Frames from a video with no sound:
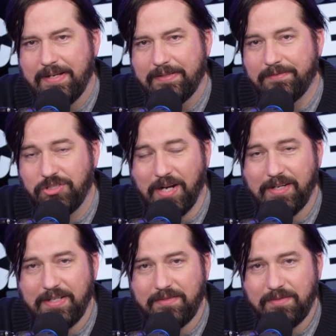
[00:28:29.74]

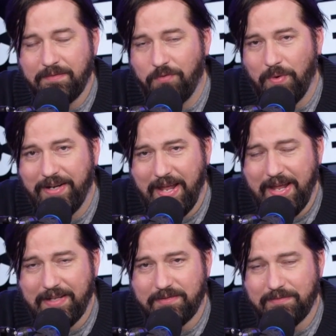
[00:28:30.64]
junkies avoid
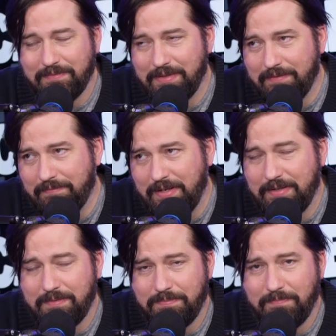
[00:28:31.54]
AIDS.
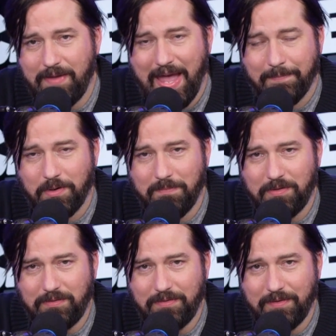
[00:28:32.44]
It's
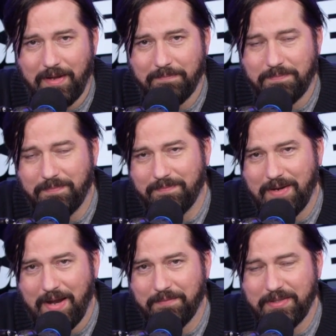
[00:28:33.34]
admirable. I'm
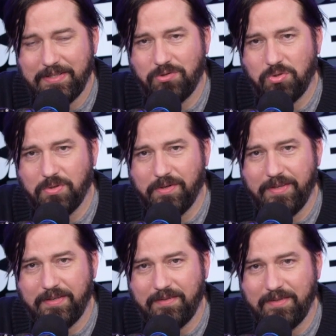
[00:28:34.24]
not really sure
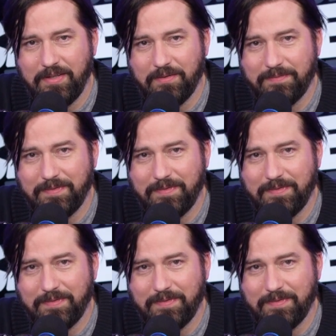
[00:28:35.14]
that, you know,